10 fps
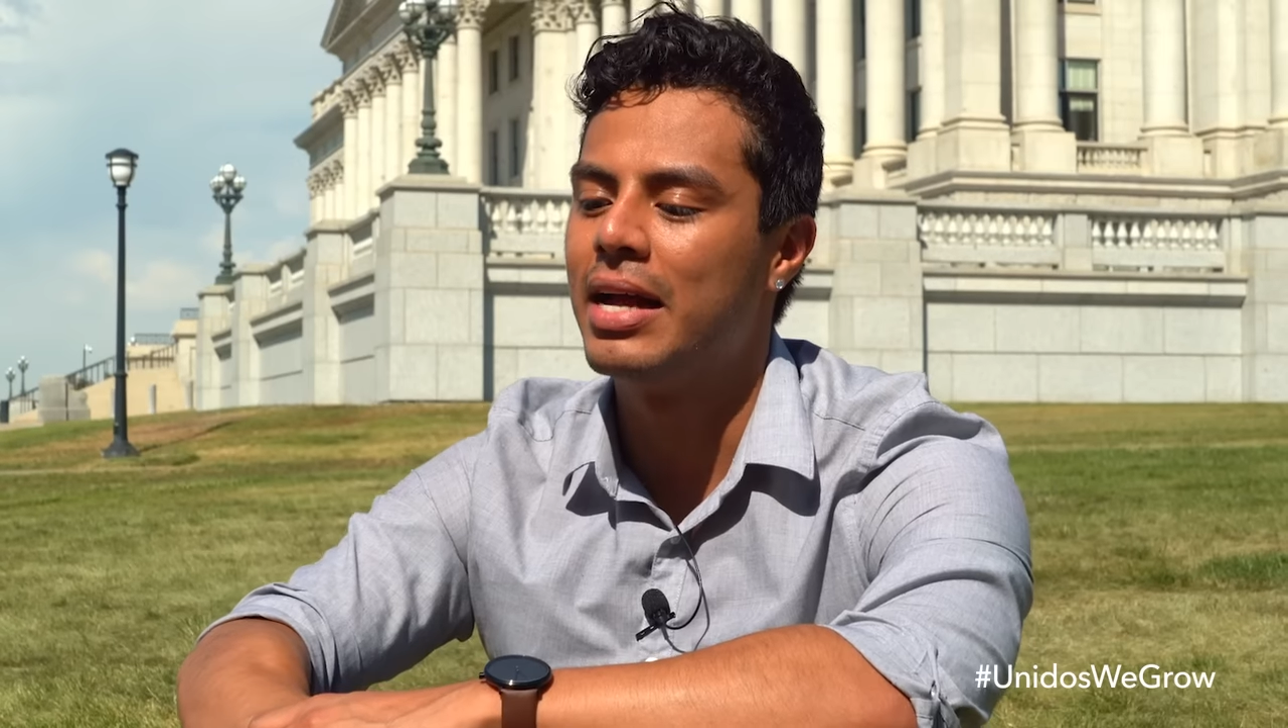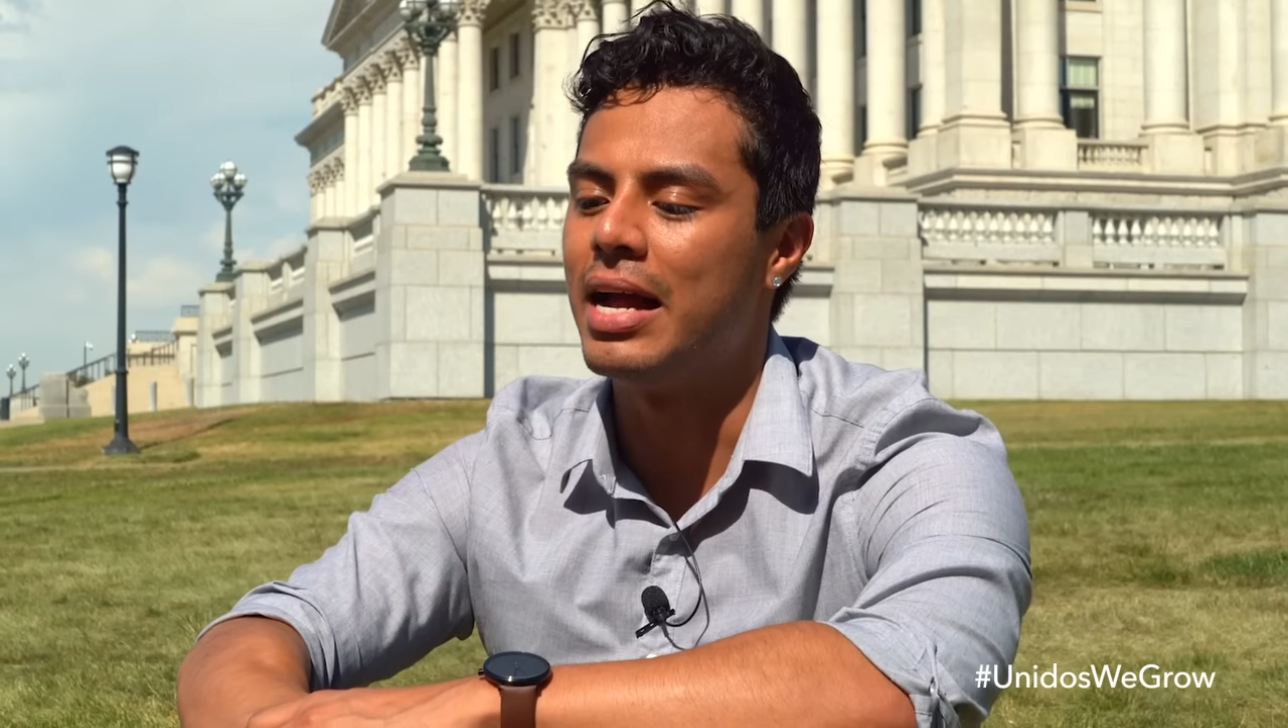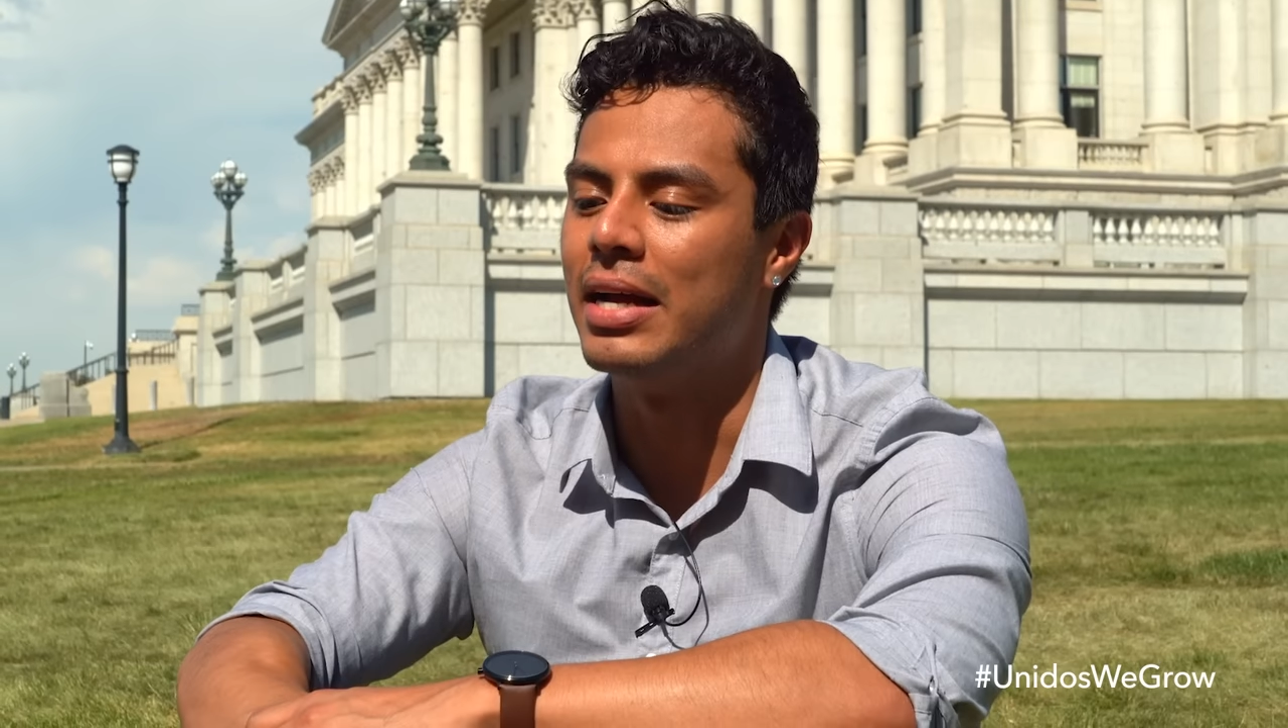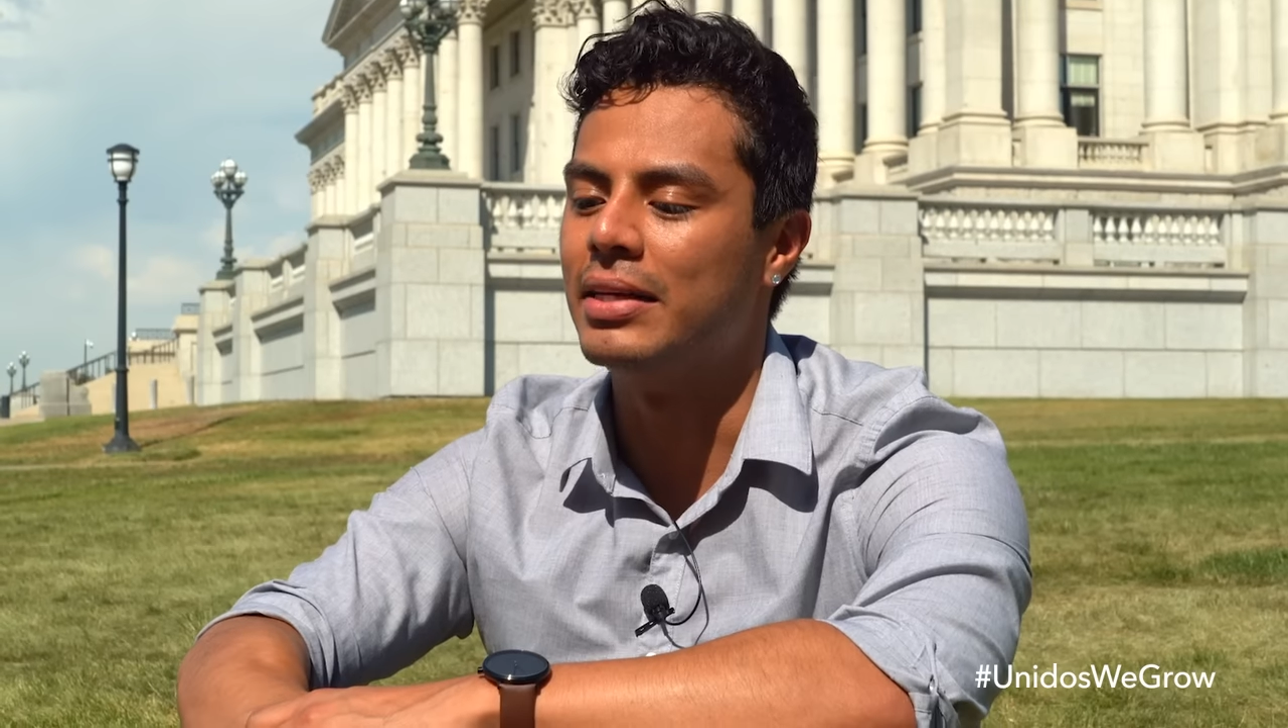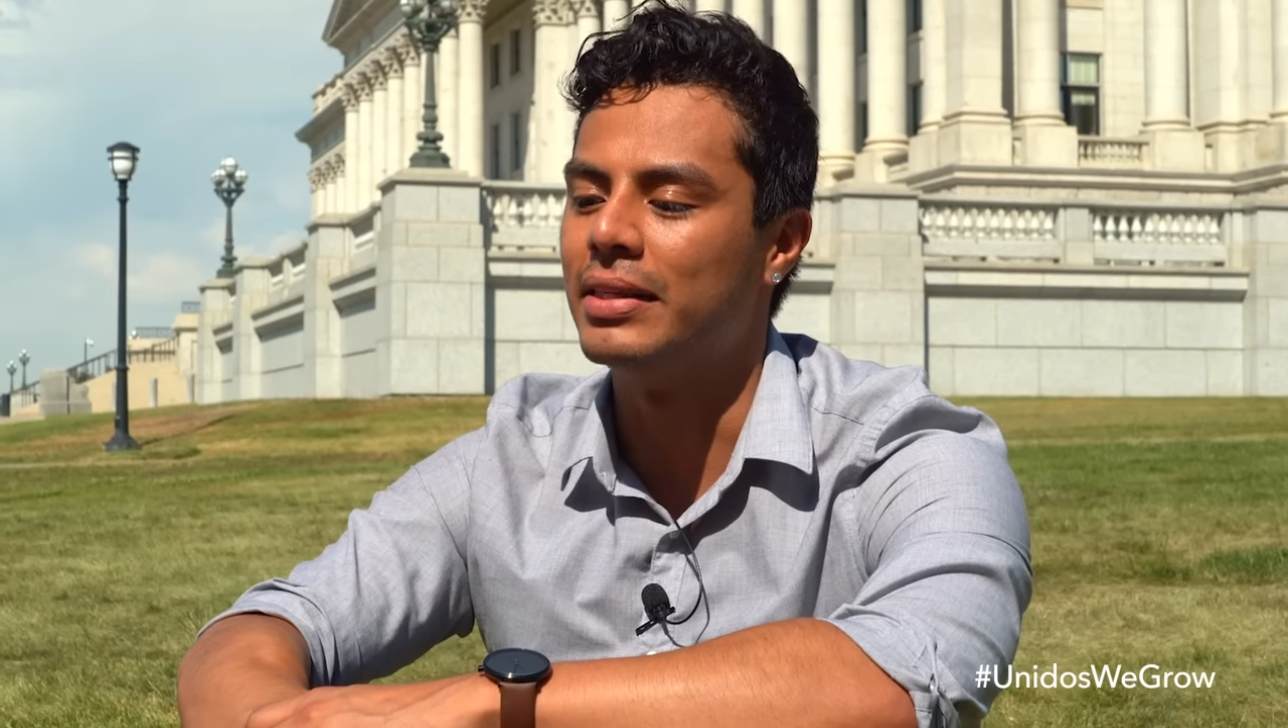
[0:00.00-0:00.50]

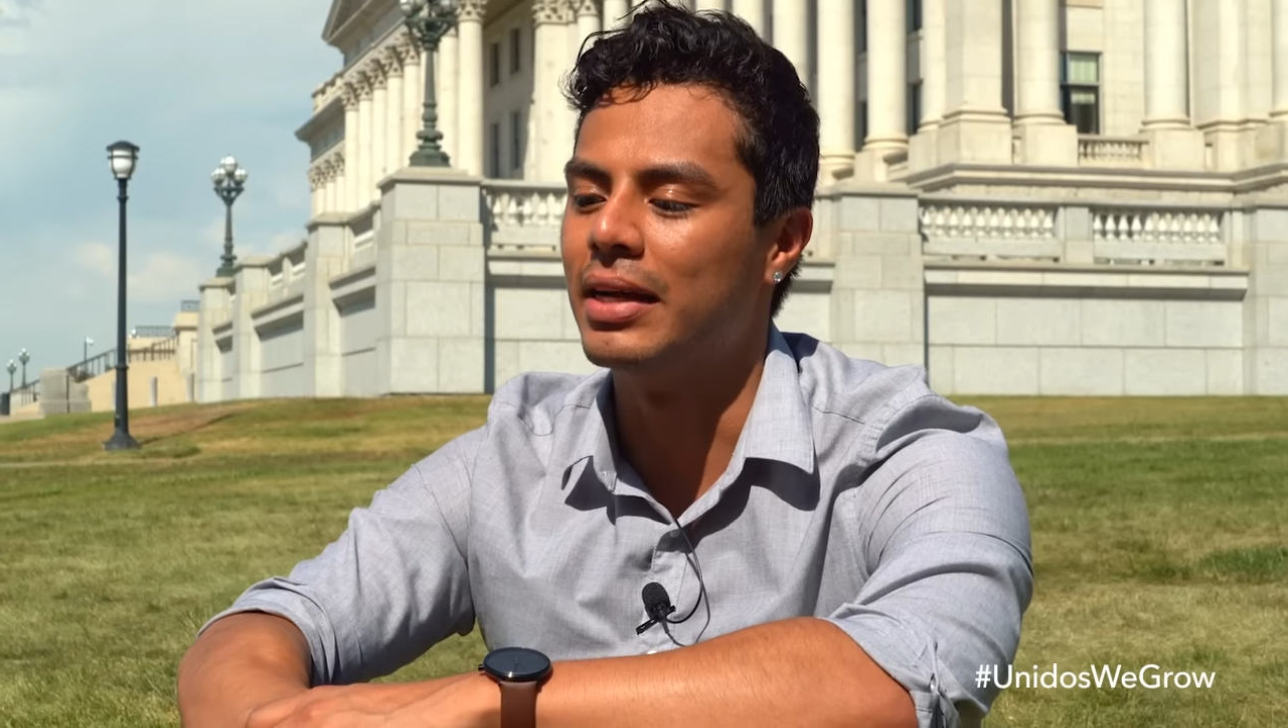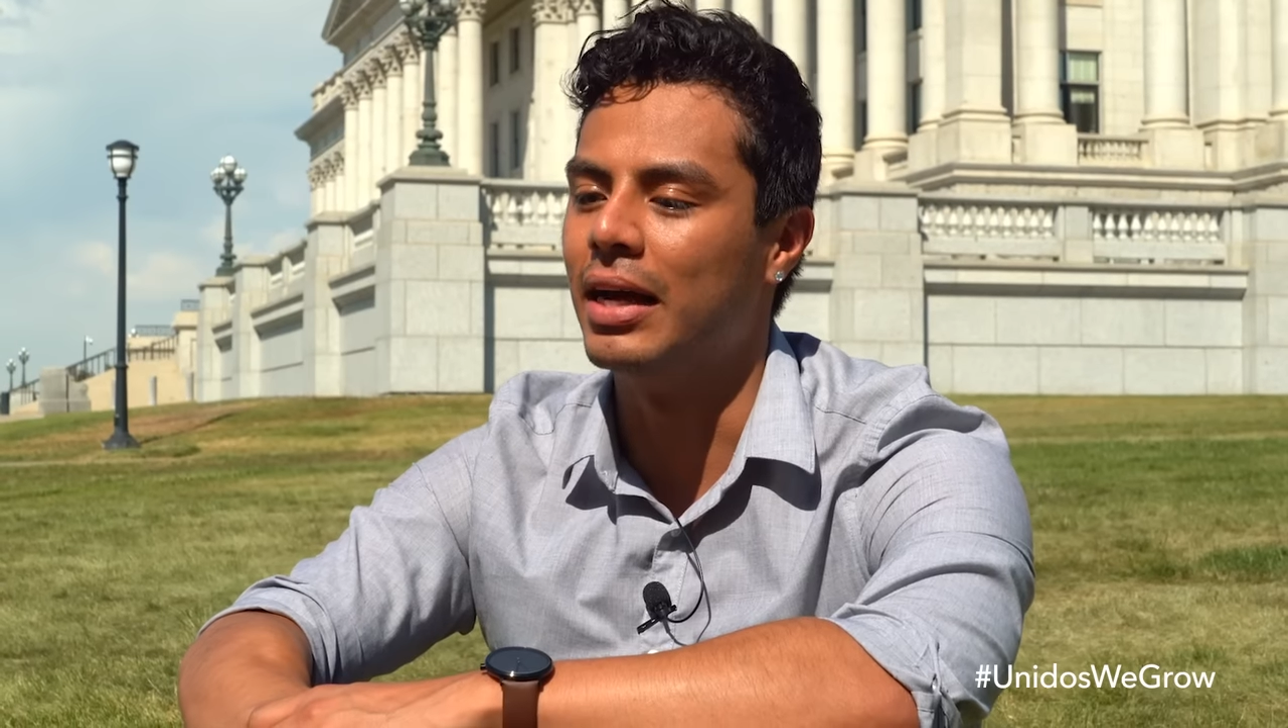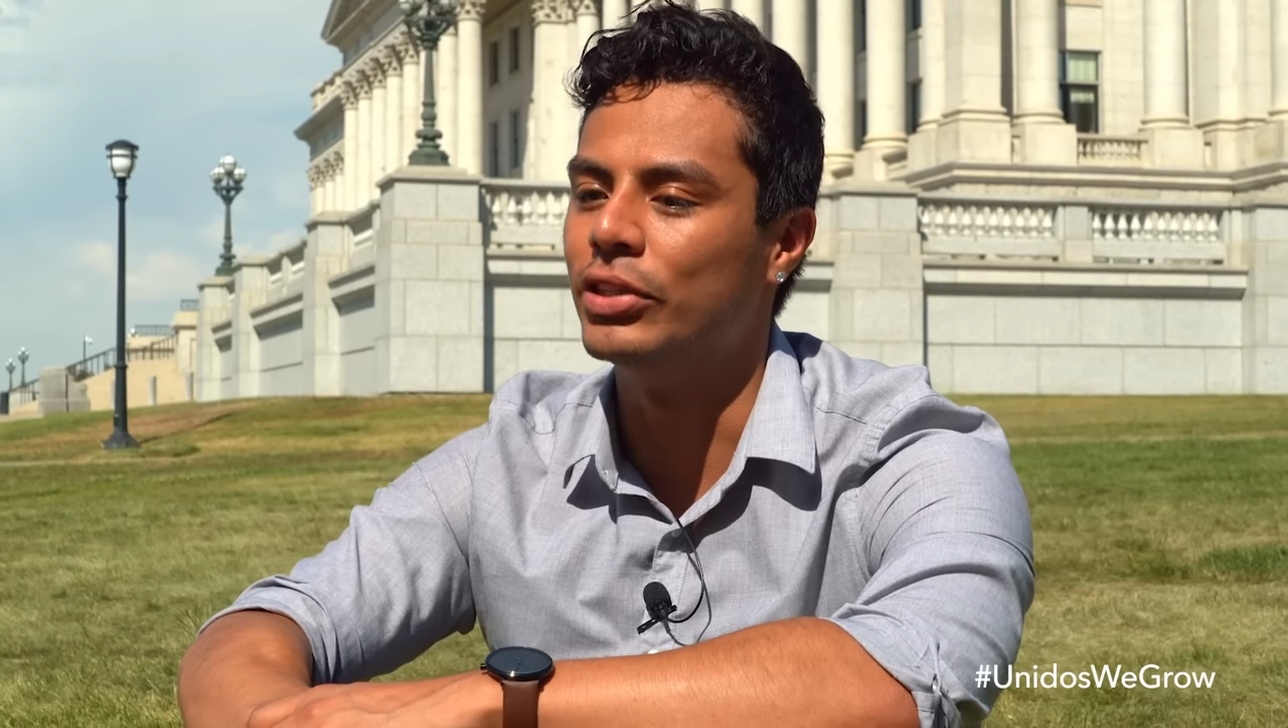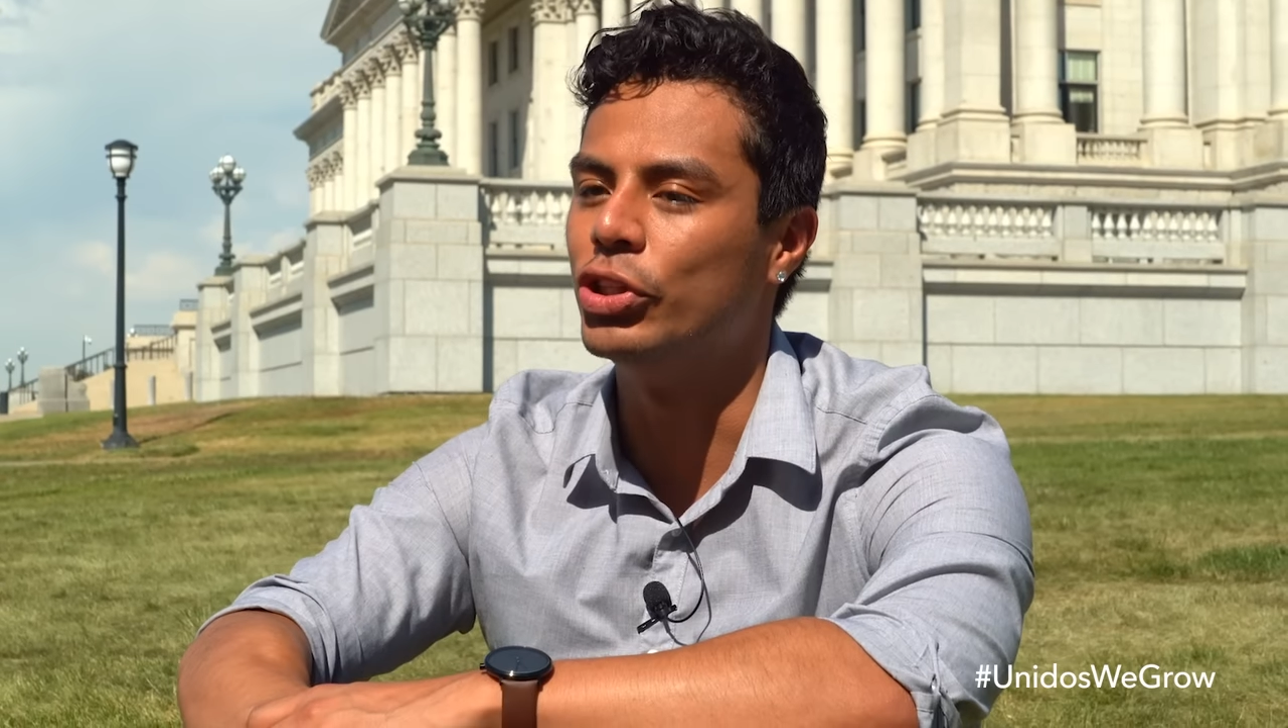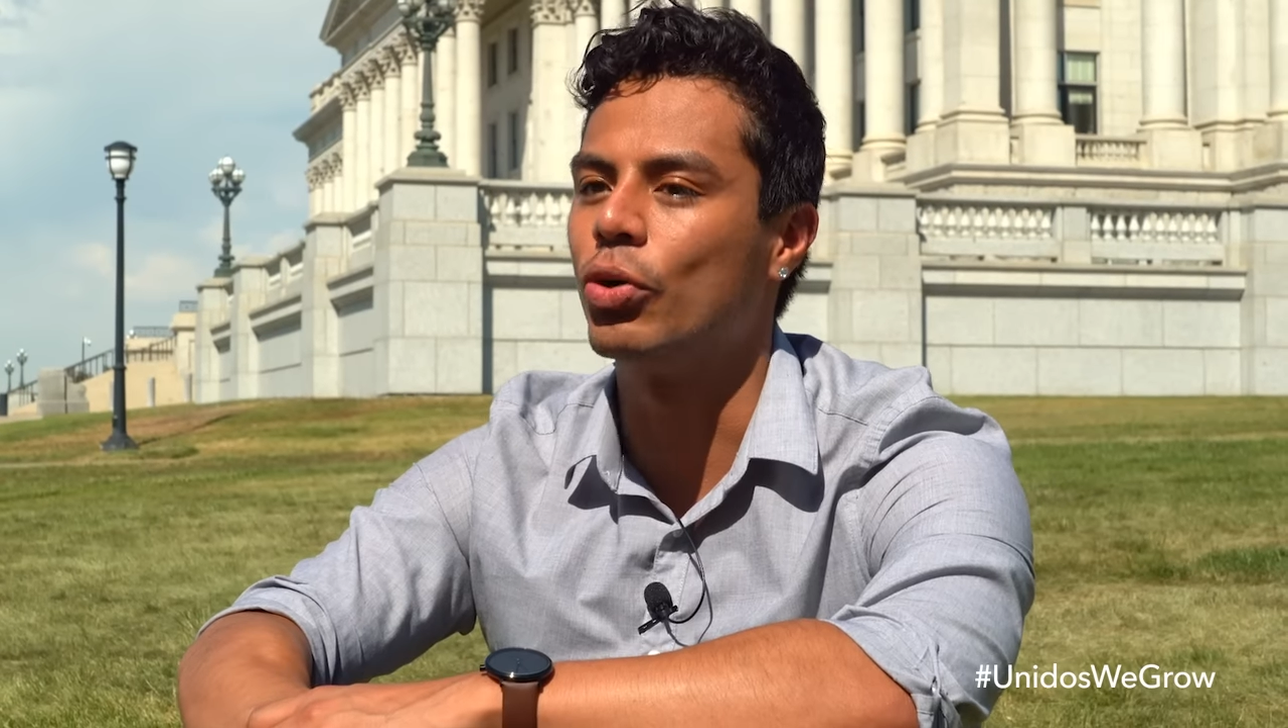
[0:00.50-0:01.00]
as she